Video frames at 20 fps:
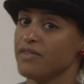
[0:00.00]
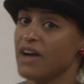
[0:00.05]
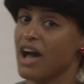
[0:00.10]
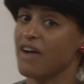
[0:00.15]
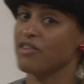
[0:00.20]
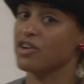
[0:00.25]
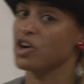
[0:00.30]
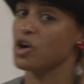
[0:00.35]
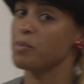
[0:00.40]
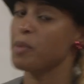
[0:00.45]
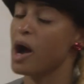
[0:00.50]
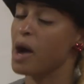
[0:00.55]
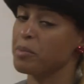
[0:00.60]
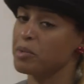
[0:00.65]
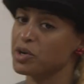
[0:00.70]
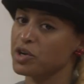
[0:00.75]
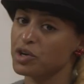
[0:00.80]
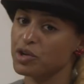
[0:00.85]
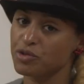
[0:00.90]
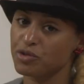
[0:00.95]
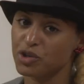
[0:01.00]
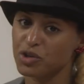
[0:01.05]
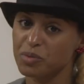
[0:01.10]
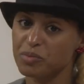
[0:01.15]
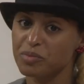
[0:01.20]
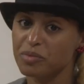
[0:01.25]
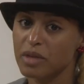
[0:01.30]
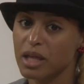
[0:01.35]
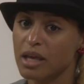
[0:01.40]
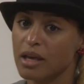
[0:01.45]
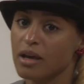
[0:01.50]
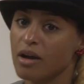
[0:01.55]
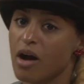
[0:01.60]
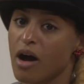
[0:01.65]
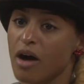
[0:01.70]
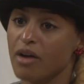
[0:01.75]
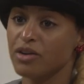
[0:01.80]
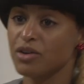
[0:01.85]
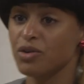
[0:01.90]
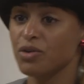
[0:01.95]
five-girl pop girl group
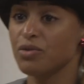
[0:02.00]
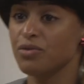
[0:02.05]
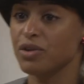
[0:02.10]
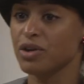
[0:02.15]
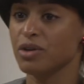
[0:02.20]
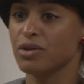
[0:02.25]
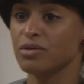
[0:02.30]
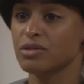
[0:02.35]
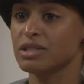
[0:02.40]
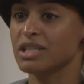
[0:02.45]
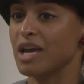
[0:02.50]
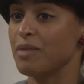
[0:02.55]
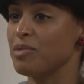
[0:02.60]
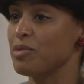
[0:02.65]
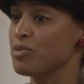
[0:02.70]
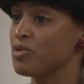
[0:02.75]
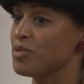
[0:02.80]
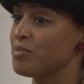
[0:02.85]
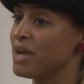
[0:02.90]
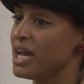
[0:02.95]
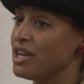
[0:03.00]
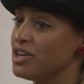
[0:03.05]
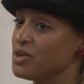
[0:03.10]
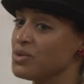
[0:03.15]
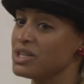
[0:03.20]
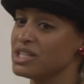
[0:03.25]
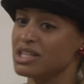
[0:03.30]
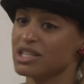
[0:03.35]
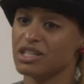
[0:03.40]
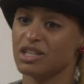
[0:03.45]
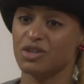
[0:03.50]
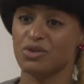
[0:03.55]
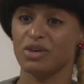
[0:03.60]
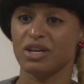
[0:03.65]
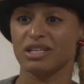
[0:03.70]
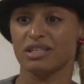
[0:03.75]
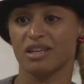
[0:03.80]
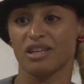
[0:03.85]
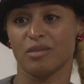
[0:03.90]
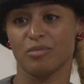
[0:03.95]
called New View, same people who made New Edition, New
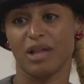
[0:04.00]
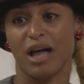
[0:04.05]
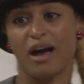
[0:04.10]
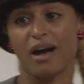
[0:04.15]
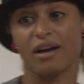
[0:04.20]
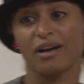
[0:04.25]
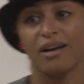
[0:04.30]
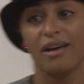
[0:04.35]
Kids on the Block.